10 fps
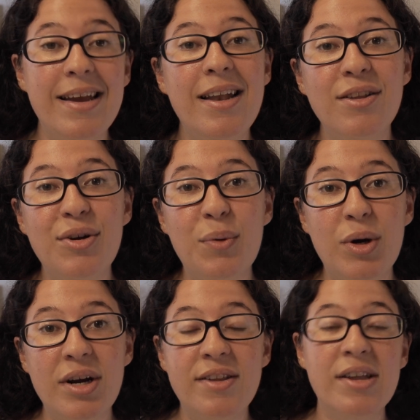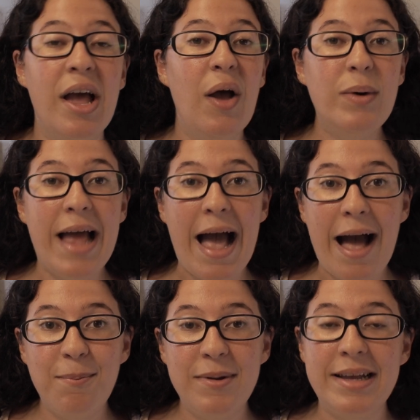In other words, what
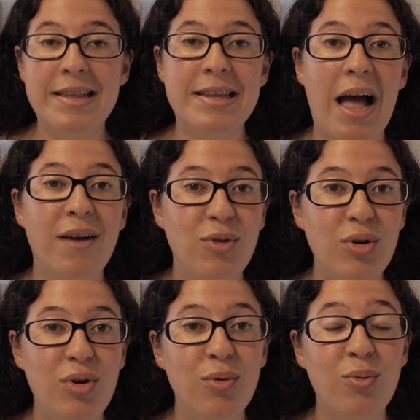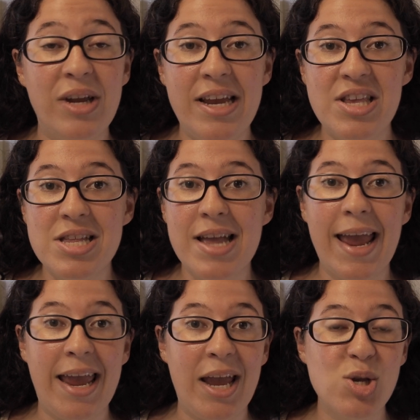happens after you reach the
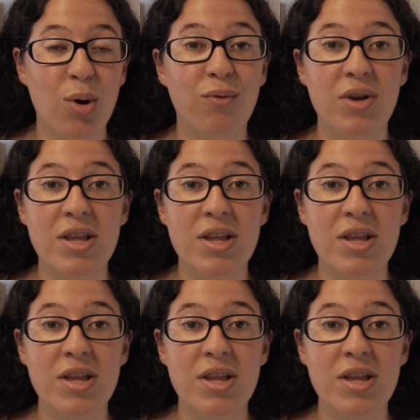age of